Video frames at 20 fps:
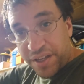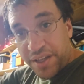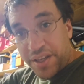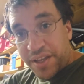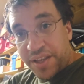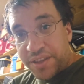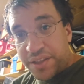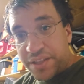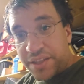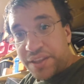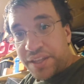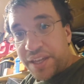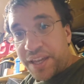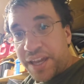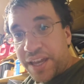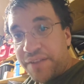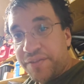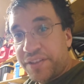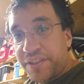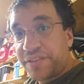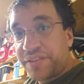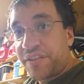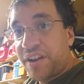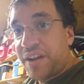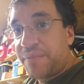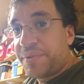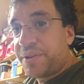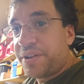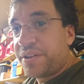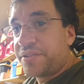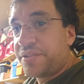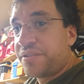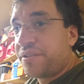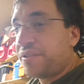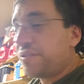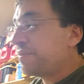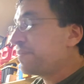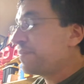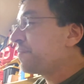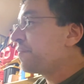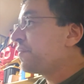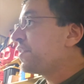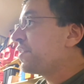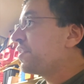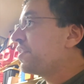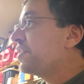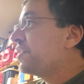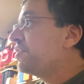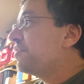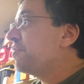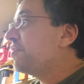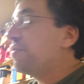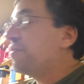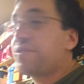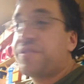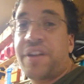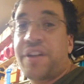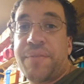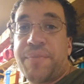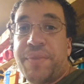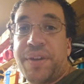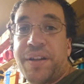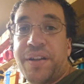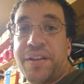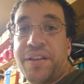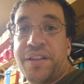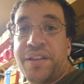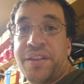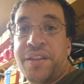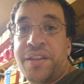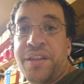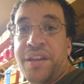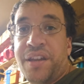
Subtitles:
that they have at the scrap iron yard that you haul scrap metal in.